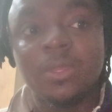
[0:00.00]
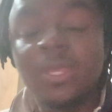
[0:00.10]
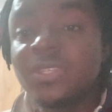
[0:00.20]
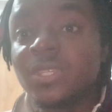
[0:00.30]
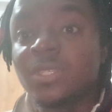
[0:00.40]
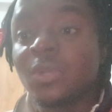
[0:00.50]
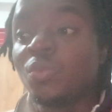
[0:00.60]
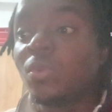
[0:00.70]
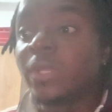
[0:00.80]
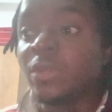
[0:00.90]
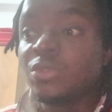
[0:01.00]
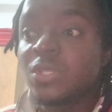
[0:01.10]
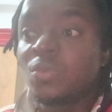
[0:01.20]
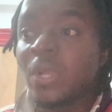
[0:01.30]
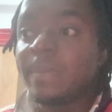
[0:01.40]
This is the
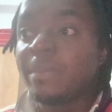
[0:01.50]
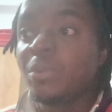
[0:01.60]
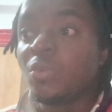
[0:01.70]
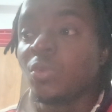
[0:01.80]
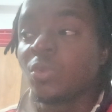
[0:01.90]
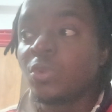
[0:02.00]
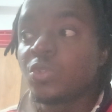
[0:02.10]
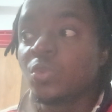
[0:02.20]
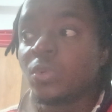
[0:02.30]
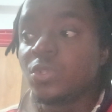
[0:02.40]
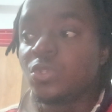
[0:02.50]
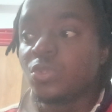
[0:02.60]
reason why people will not want